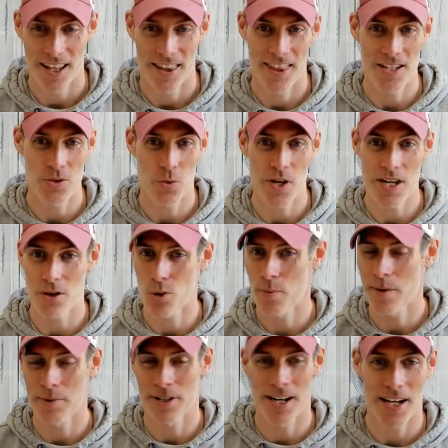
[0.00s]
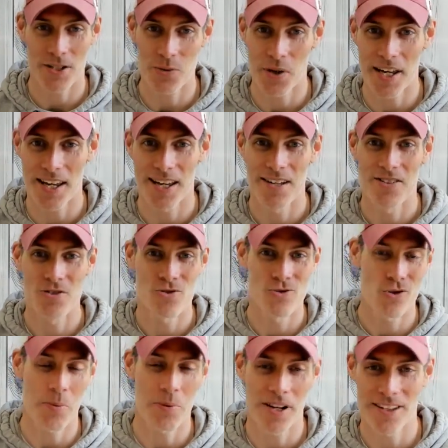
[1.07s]
this week or maybe next week,
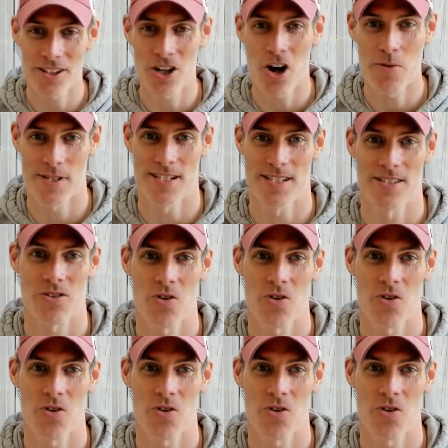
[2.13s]
drop it in the comments.